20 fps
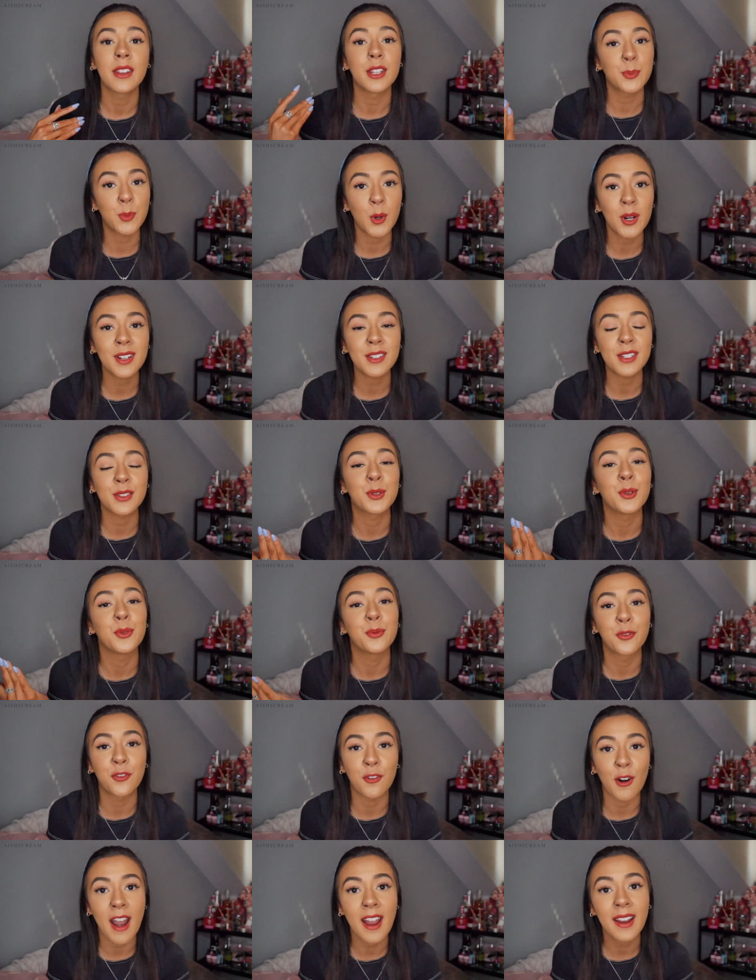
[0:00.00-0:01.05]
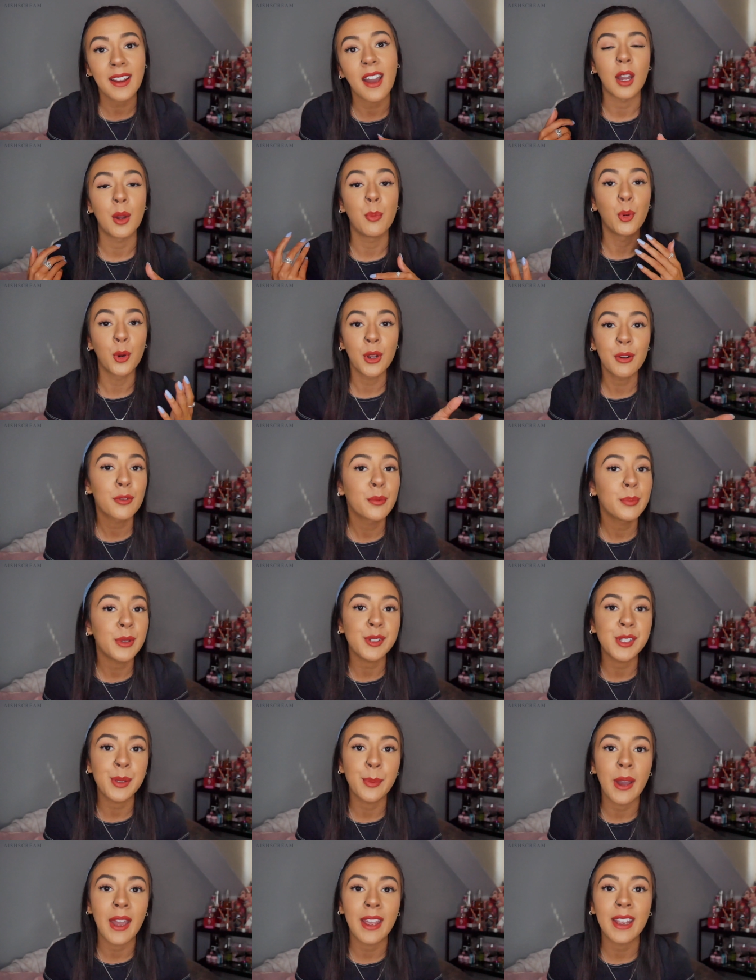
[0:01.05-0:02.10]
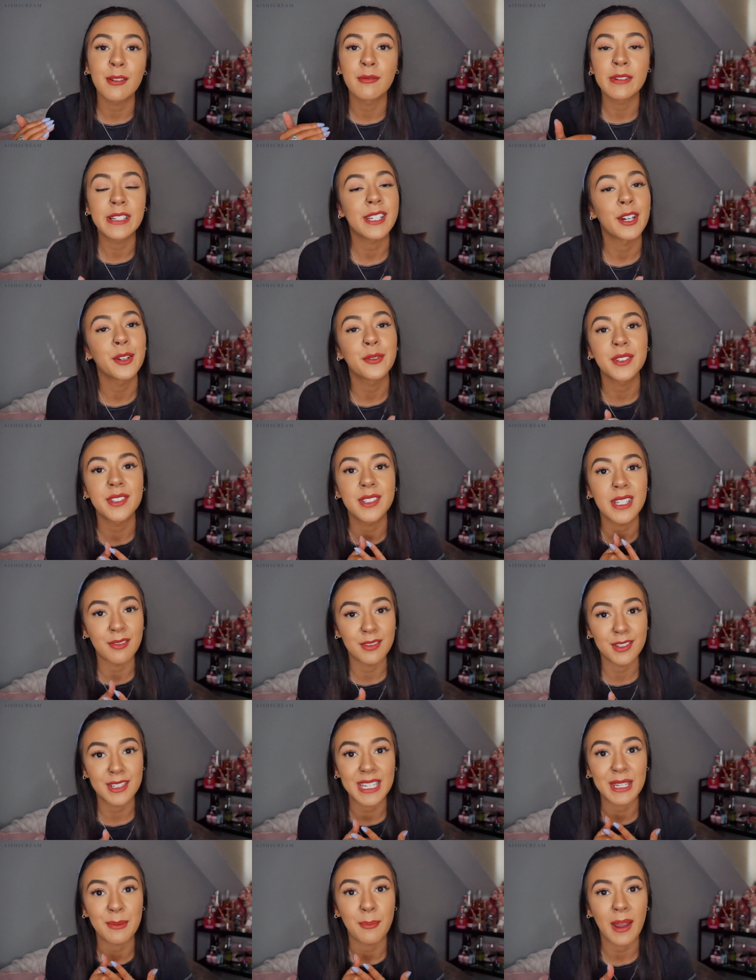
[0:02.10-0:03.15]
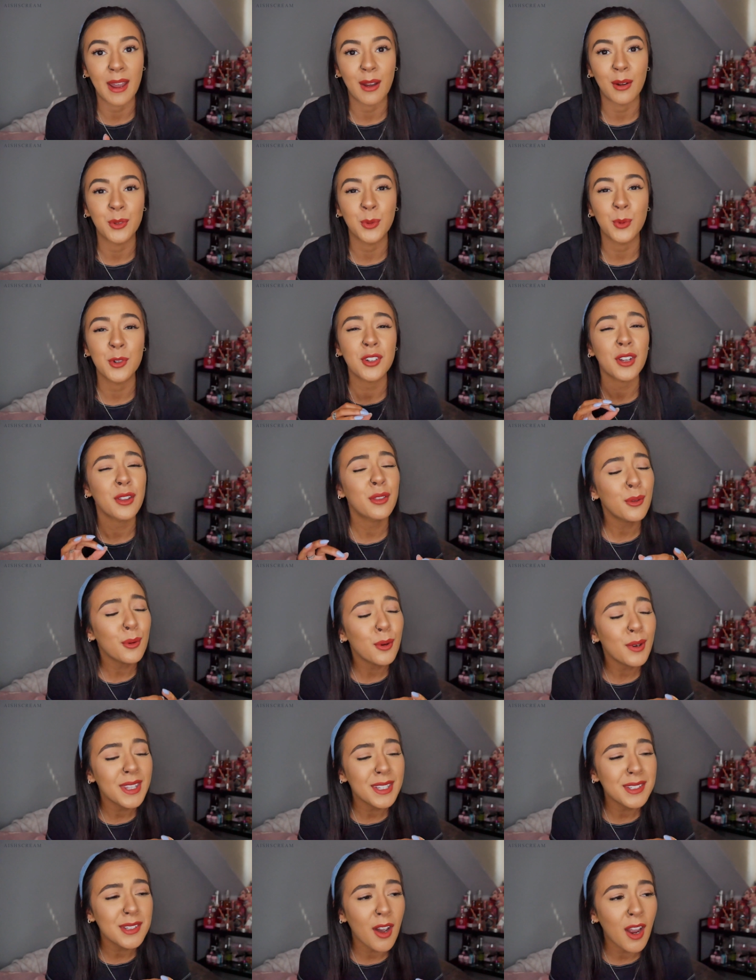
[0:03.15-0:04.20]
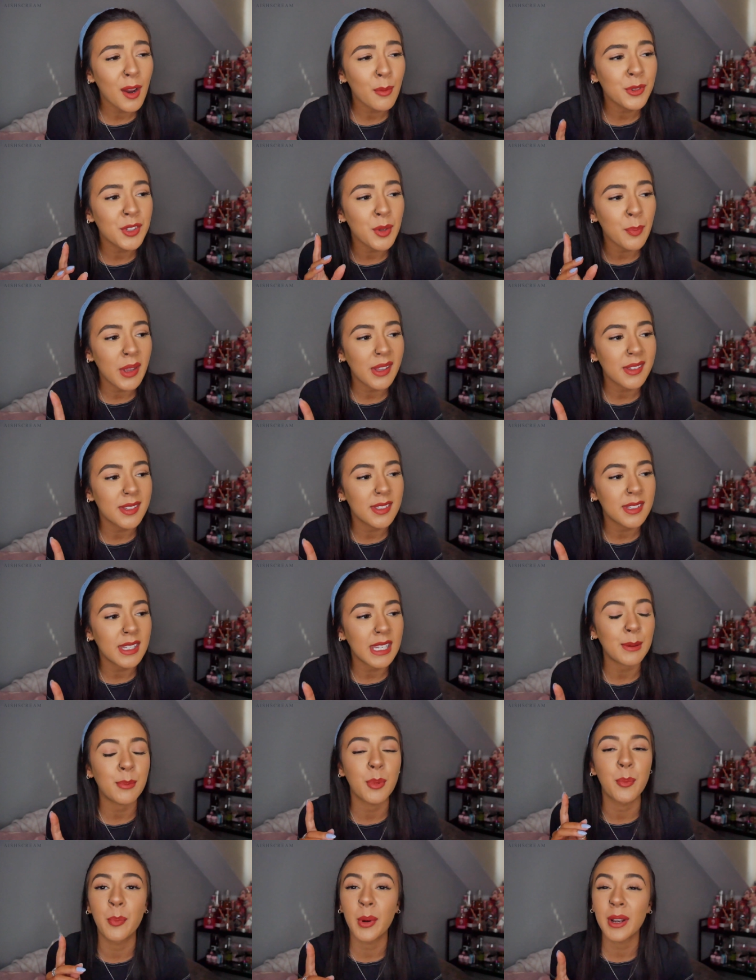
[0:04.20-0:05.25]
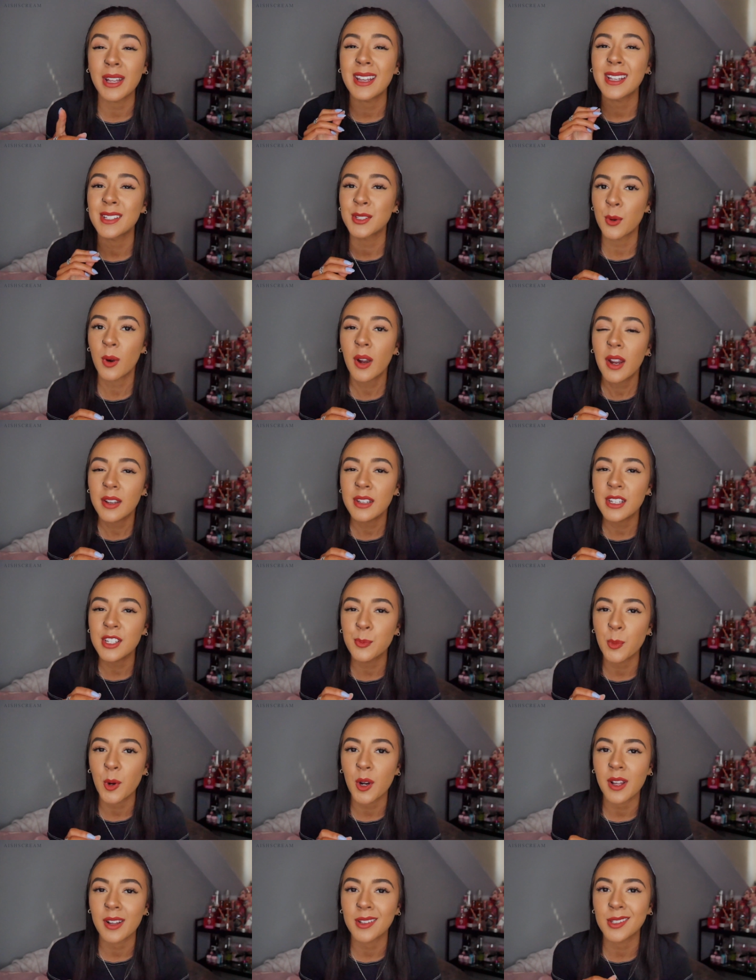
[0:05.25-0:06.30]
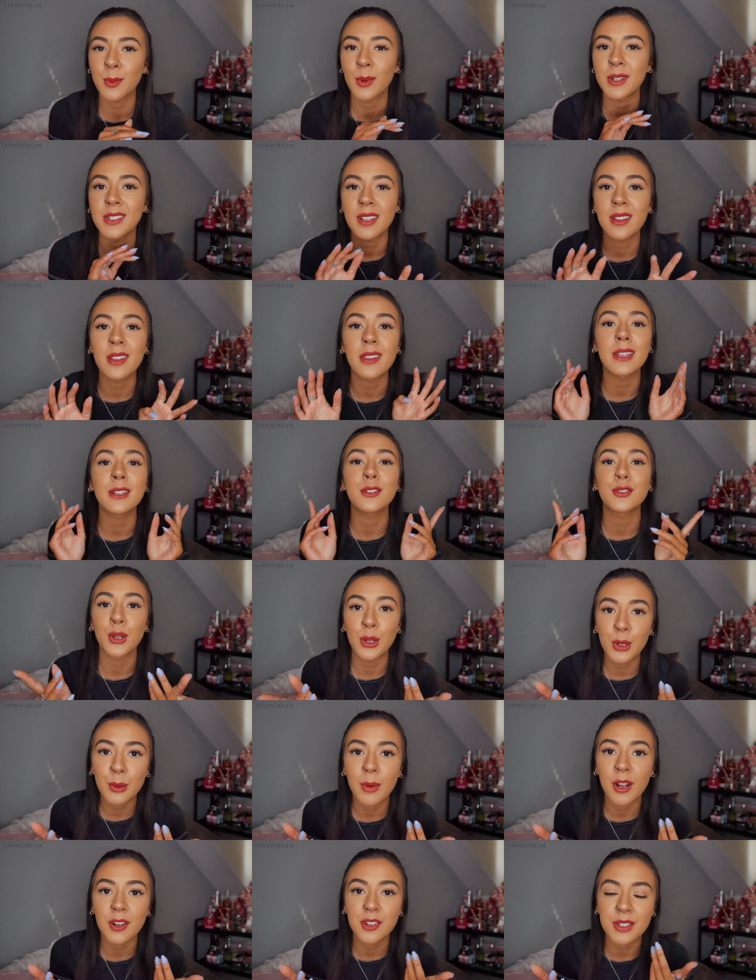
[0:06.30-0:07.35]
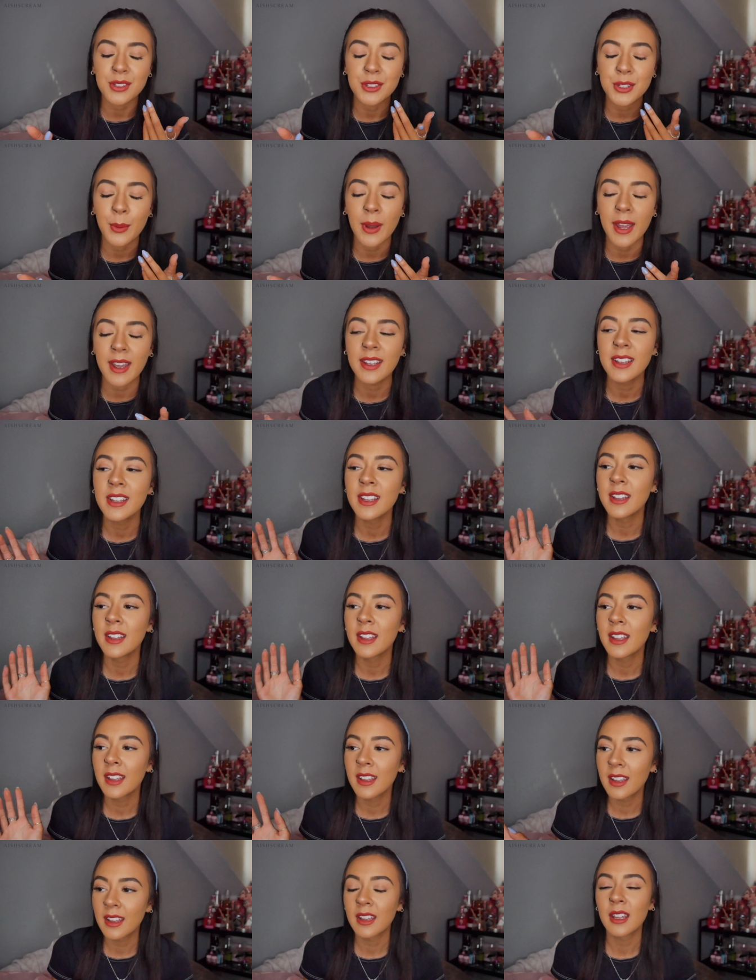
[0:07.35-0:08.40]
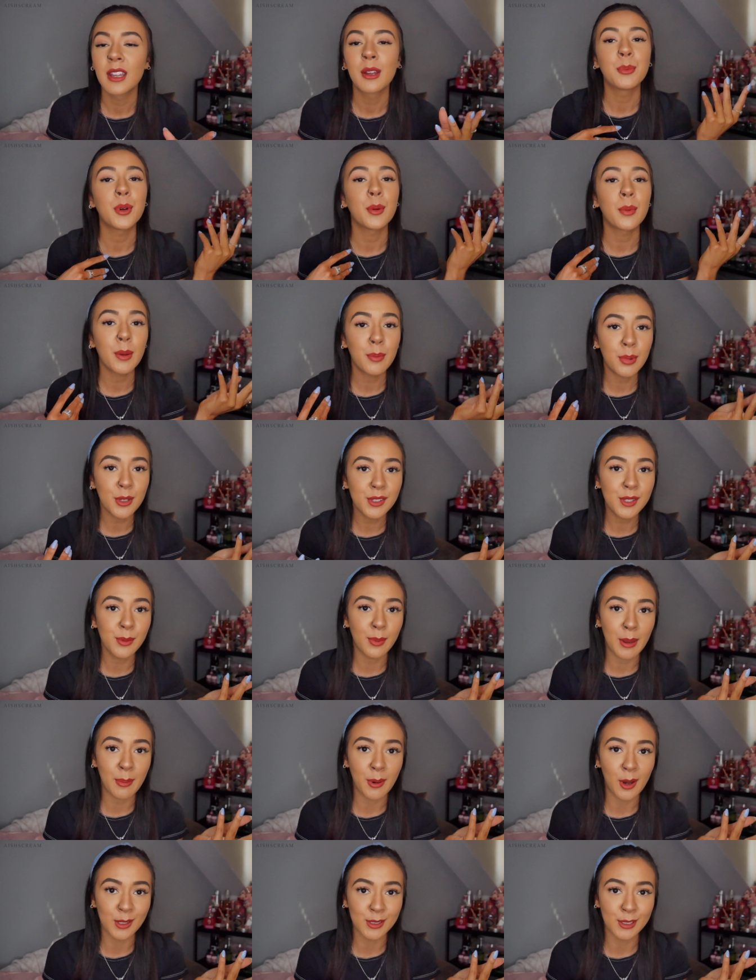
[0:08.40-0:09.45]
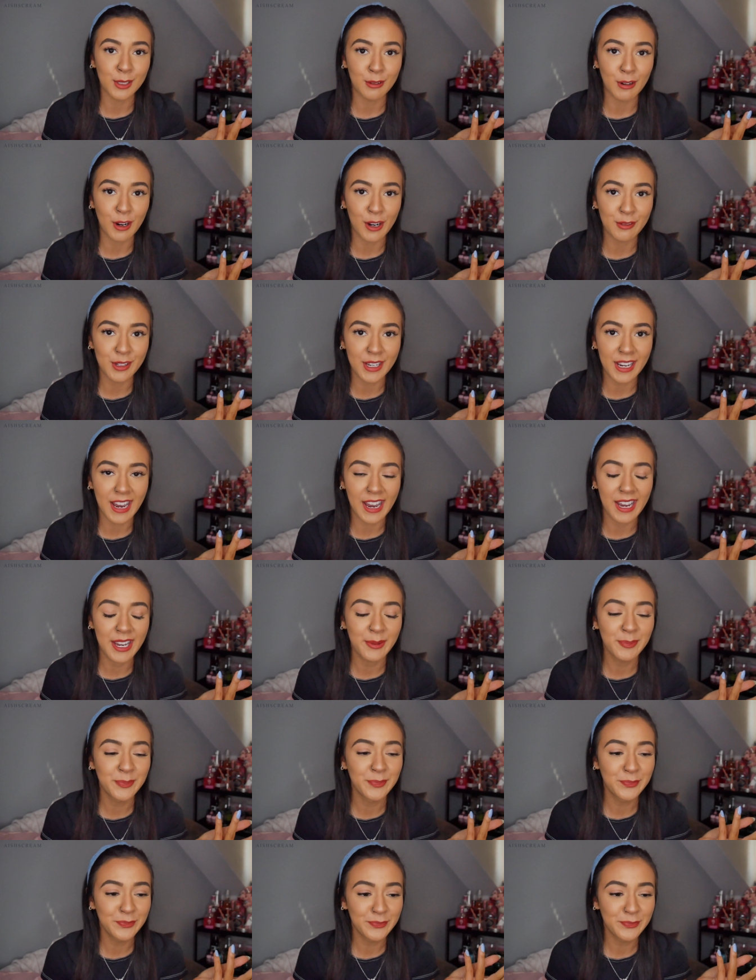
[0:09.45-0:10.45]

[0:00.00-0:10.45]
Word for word: This product is called Freck. I bought it from Beauty Bay. It retailed for £17, which I thought at the time was a bit steep, but it is quite a niche product, so I didn't think too much into it. But my Beauty Bay parcel arrived today.